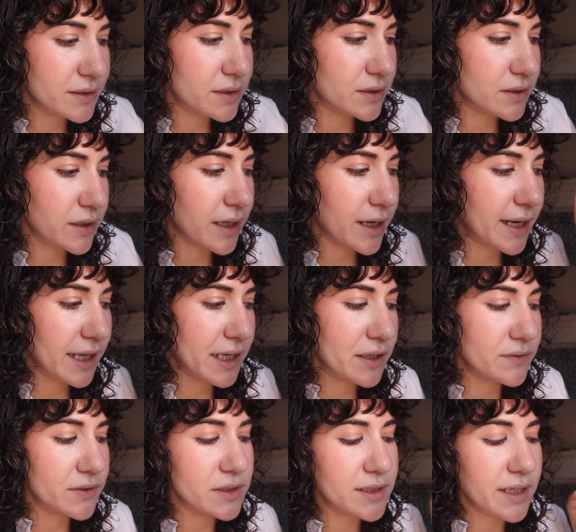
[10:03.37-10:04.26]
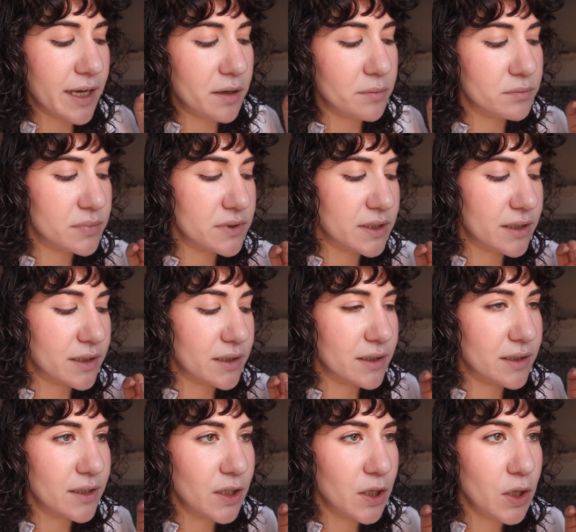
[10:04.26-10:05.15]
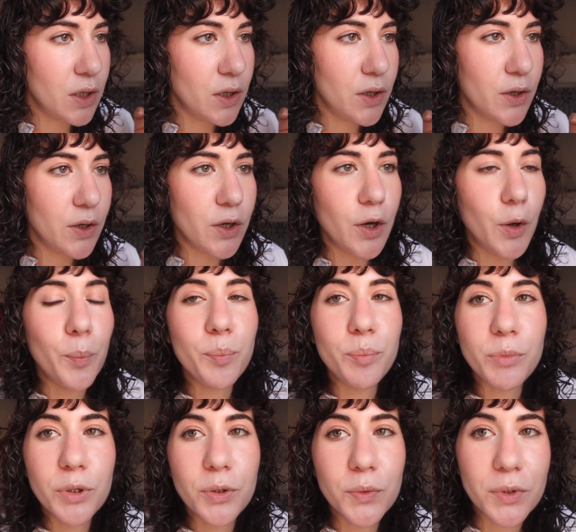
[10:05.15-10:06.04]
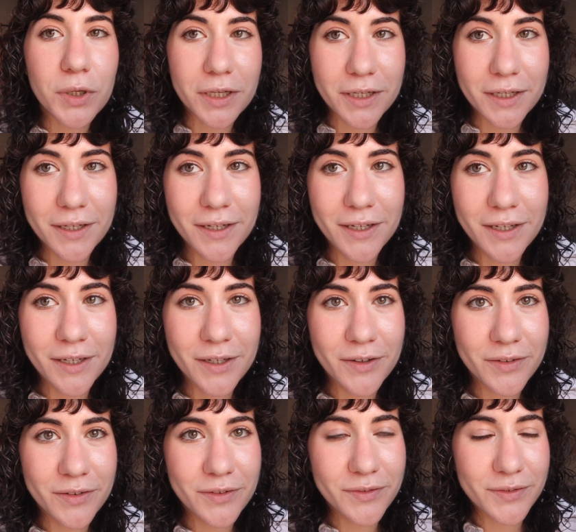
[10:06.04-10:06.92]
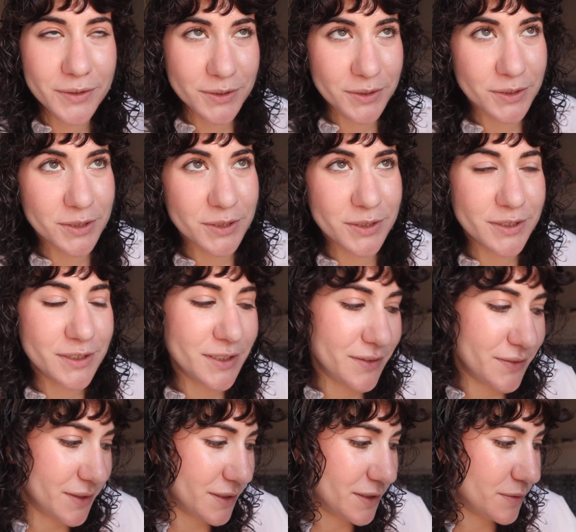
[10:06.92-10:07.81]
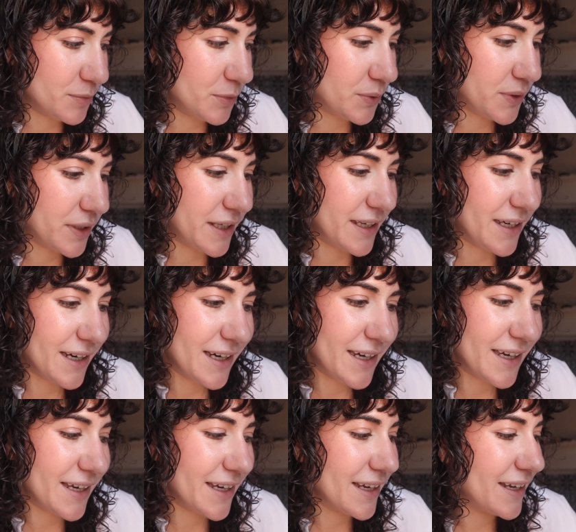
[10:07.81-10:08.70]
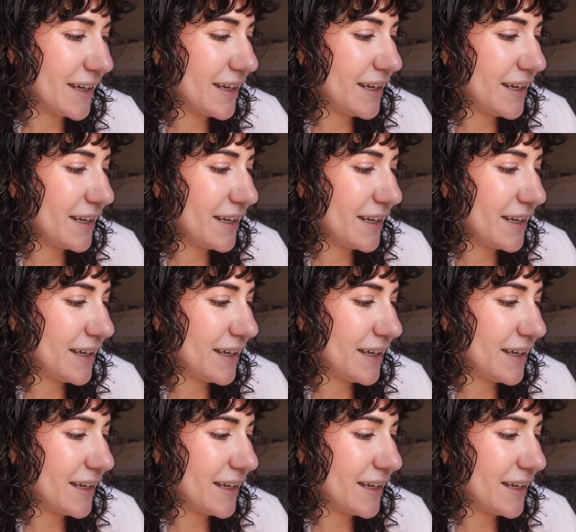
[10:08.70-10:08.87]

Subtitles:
to kind of attempt a muted version of the smoky eye